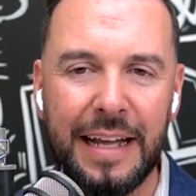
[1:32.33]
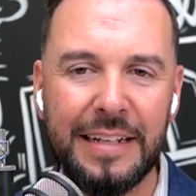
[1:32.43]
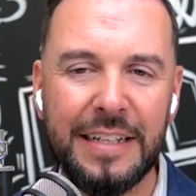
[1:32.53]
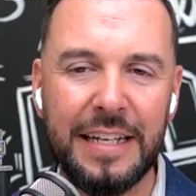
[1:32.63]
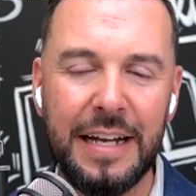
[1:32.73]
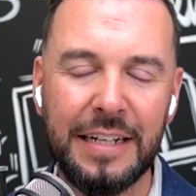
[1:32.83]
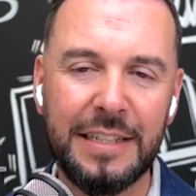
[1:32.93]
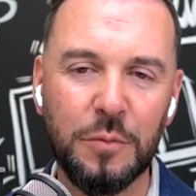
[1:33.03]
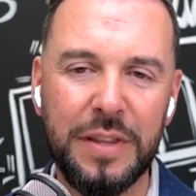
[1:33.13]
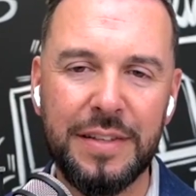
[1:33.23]
and
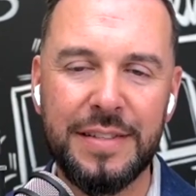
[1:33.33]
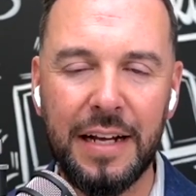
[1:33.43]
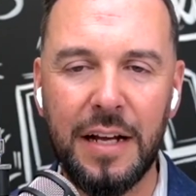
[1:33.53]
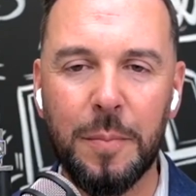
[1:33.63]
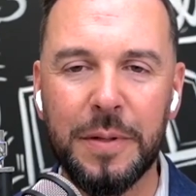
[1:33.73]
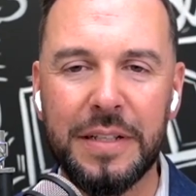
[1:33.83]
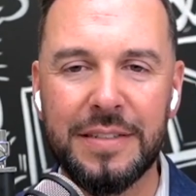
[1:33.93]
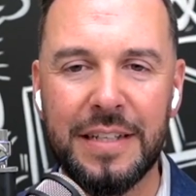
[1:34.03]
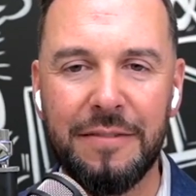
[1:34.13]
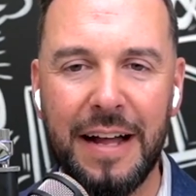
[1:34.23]
connecting with tech
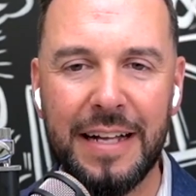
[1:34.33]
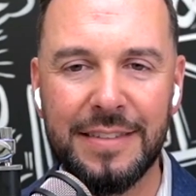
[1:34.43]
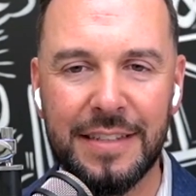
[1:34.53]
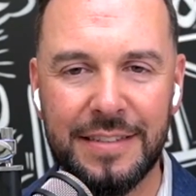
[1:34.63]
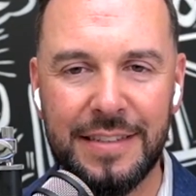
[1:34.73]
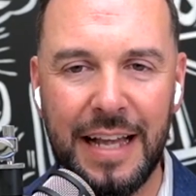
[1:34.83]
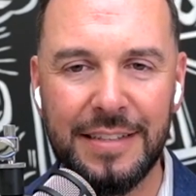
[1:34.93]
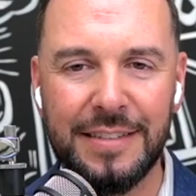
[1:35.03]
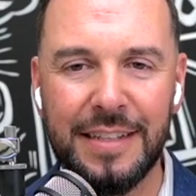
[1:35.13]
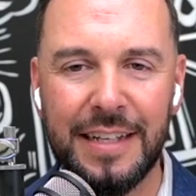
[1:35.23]
companies that have had
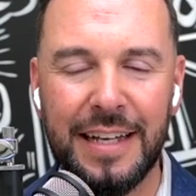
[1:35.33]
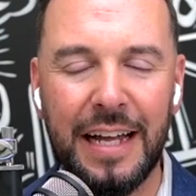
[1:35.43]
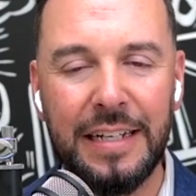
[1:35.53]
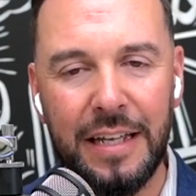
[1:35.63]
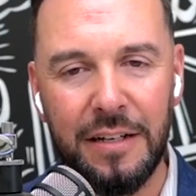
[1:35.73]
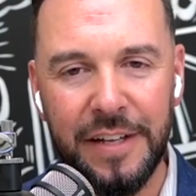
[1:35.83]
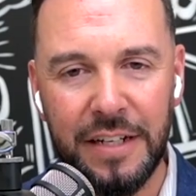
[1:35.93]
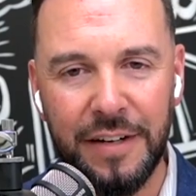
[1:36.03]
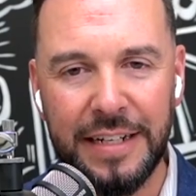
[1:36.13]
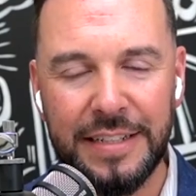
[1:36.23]
success and
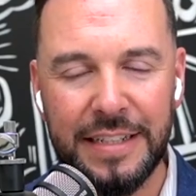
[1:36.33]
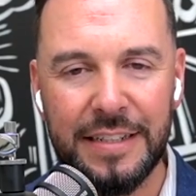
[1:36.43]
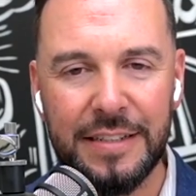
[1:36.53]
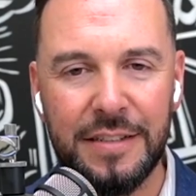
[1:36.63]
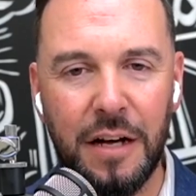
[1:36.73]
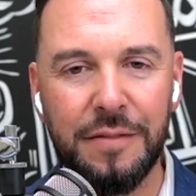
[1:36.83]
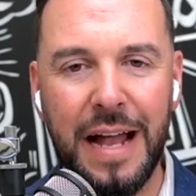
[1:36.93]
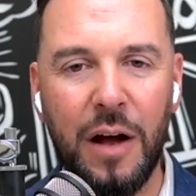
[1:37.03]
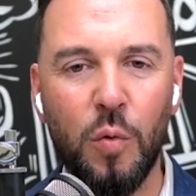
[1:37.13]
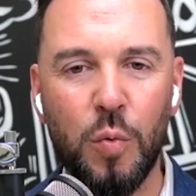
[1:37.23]
innovative ideas of
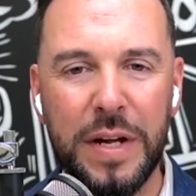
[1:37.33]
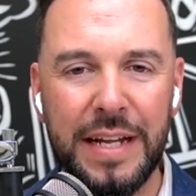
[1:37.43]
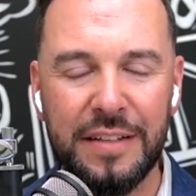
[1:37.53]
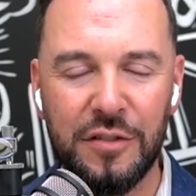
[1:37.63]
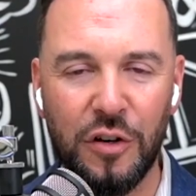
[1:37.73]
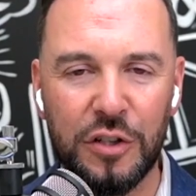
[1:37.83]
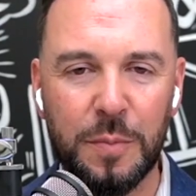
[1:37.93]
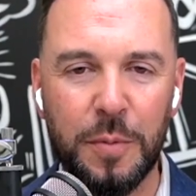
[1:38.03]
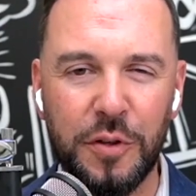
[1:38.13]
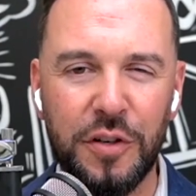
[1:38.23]
how we as
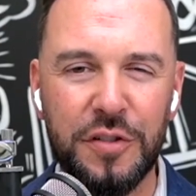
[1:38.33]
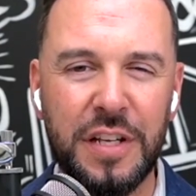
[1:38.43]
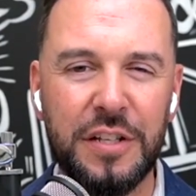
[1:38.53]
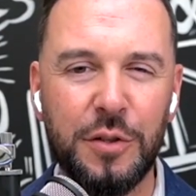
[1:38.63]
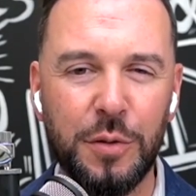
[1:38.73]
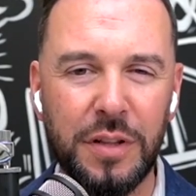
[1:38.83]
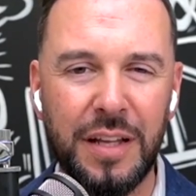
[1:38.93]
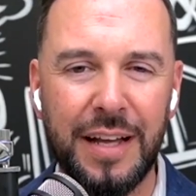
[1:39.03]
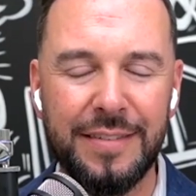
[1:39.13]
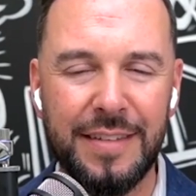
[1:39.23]
entrepreneurs can
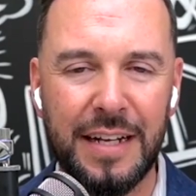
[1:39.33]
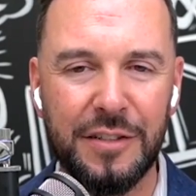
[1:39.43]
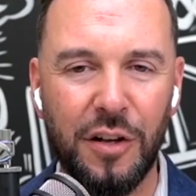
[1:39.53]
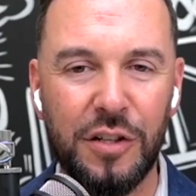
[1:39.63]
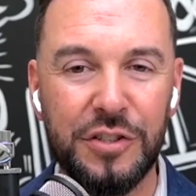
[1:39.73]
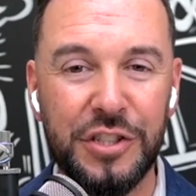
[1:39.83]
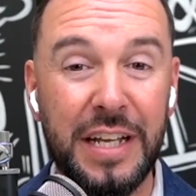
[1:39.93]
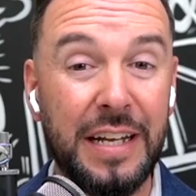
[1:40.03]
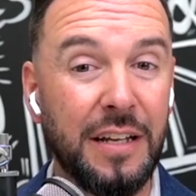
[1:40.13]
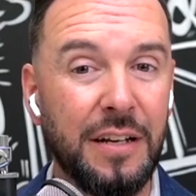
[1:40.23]
utilize
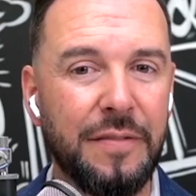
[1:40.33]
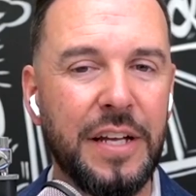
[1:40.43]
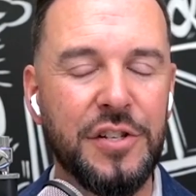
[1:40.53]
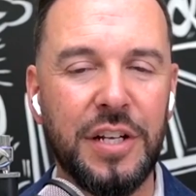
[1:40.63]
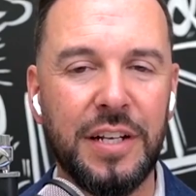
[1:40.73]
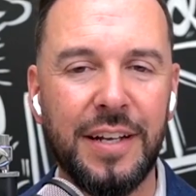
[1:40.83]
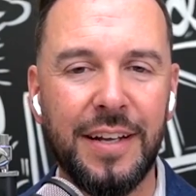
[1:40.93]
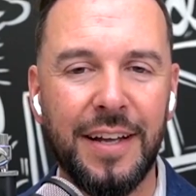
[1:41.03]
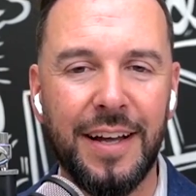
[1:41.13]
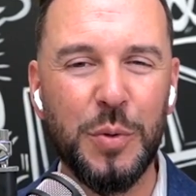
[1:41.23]
technology and innovation
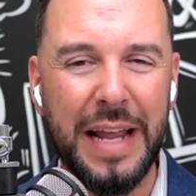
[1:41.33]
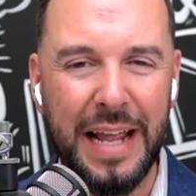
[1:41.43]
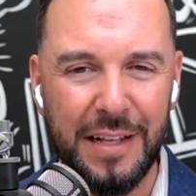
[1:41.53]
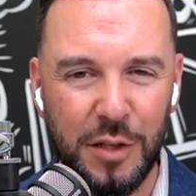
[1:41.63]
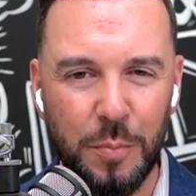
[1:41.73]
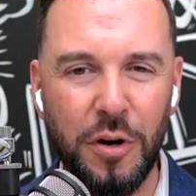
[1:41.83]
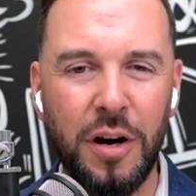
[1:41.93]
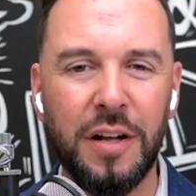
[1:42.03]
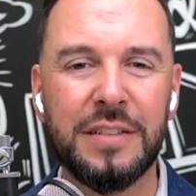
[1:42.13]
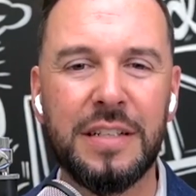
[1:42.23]
to enhance our
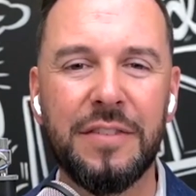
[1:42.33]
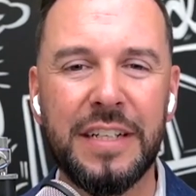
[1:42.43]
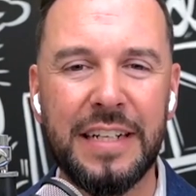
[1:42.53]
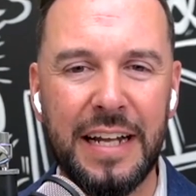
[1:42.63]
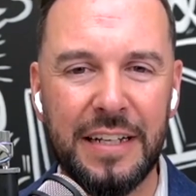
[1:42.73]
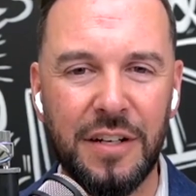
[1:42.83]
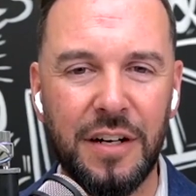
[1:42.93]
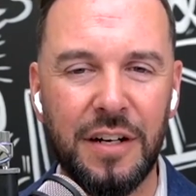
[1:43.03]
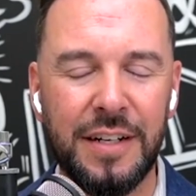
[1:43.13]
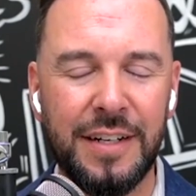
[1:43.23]
productivity, enhance
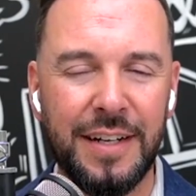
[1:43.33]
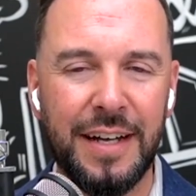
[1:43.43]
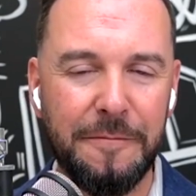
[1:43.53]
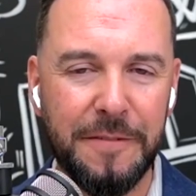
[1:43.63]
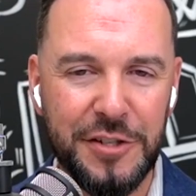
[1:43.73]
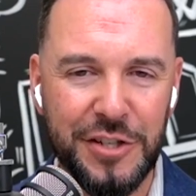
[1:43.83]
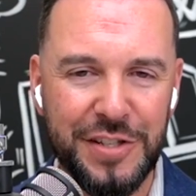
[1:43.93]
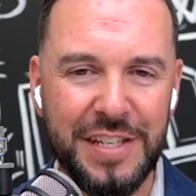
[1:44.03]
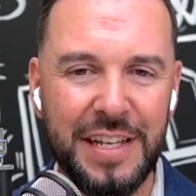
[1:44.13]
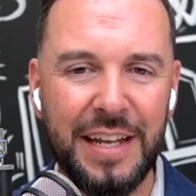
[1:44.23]
our
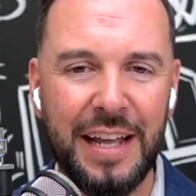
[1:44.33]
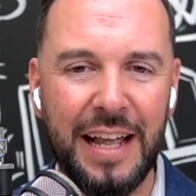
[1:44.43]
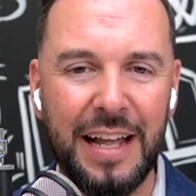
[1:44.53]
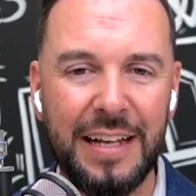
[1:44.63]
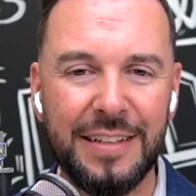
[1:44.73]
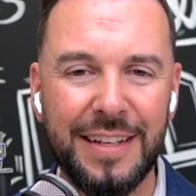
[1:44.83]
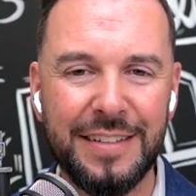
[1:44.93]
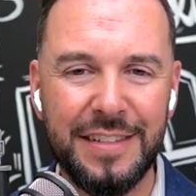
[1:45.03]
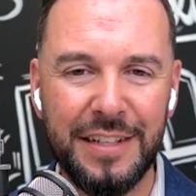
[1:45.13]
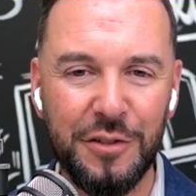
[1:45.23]
efficiency, and
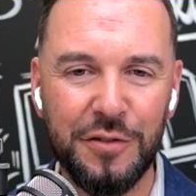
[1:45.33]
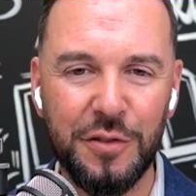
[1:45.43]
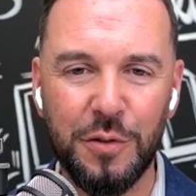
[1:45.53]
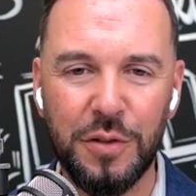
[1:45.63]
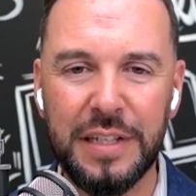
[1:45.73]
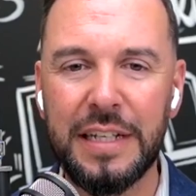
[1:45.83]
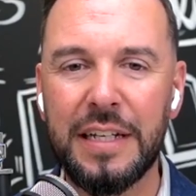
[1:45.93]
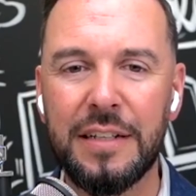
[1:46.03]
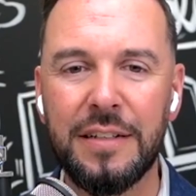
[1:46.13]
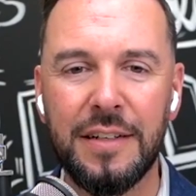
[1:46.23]
continue to
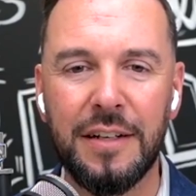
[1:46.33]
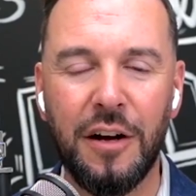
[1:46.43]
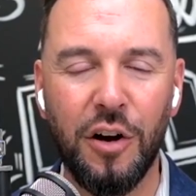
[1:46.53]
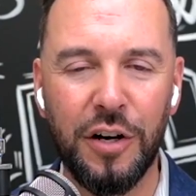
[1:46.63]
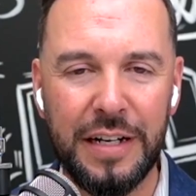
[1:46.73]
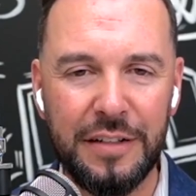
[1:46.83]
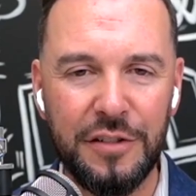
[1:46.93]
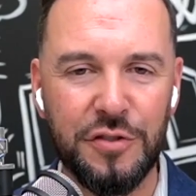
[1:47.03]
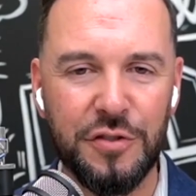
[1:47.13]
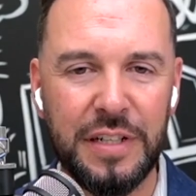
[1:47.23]
lead our
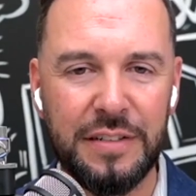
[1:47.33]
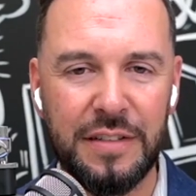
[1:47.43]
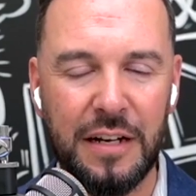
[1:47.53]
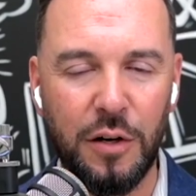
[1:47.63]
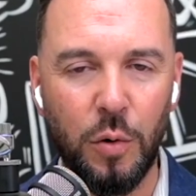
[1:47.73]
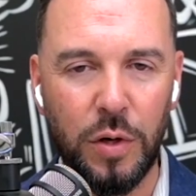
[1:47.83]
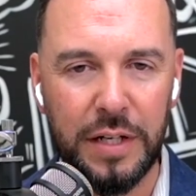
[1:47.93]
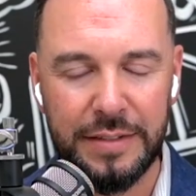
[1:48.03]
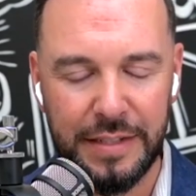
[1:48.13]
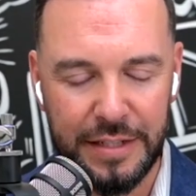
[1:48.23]
industries and our
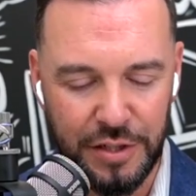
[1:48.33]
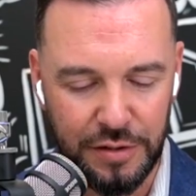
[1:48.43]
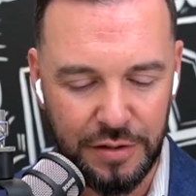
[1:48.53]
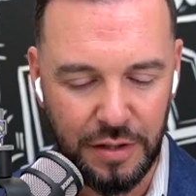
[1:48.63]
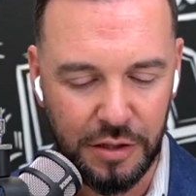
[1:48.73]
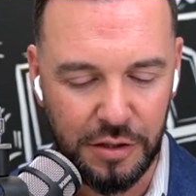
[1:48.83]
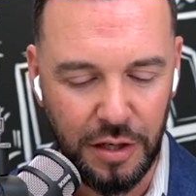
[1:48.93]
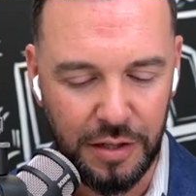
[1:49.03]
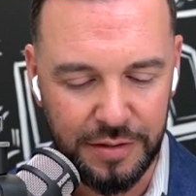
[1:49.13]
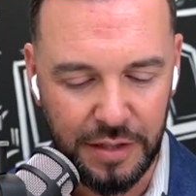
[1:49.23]
organizations
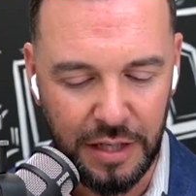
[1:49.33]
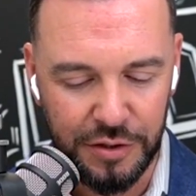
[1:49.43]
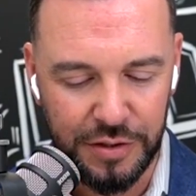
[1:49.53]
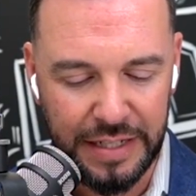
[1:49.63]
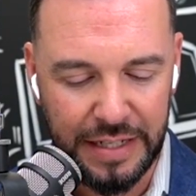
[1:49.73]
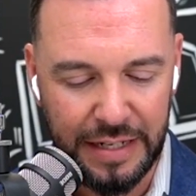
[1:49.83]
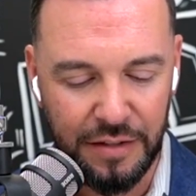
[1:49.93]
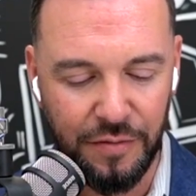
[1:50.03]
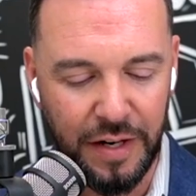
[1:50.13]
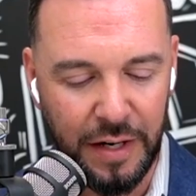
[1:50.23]
across the country
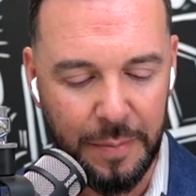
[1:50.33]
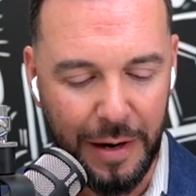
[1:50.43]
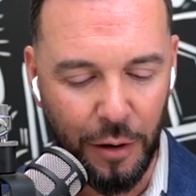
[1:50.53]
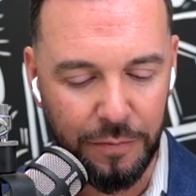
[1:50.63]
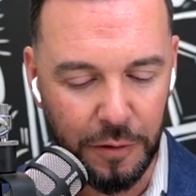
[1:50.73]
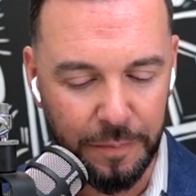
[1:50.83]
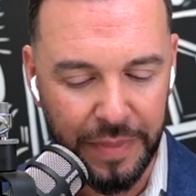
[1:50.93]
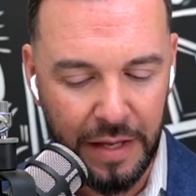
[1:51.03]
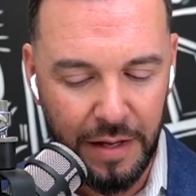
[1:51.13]
is very powerful.